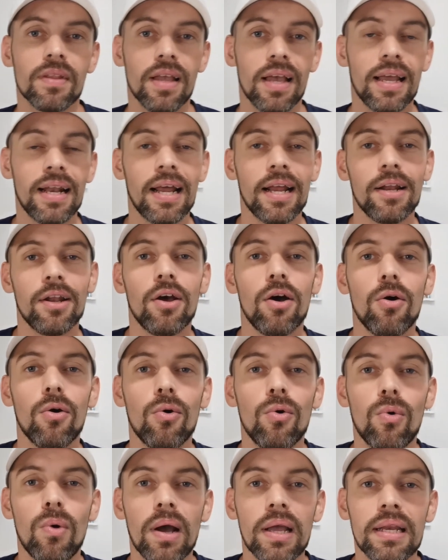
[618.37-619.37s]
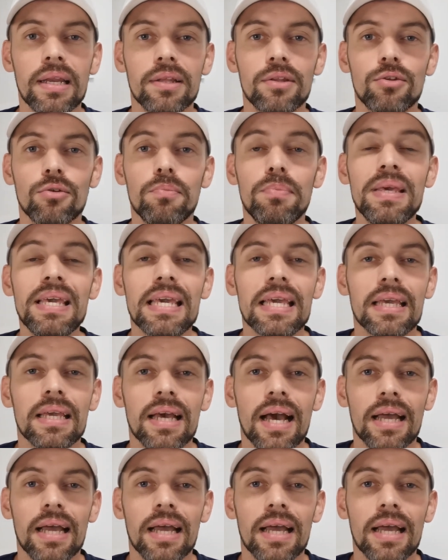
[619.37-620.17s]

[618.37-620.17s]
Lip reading: and I know who I need to be.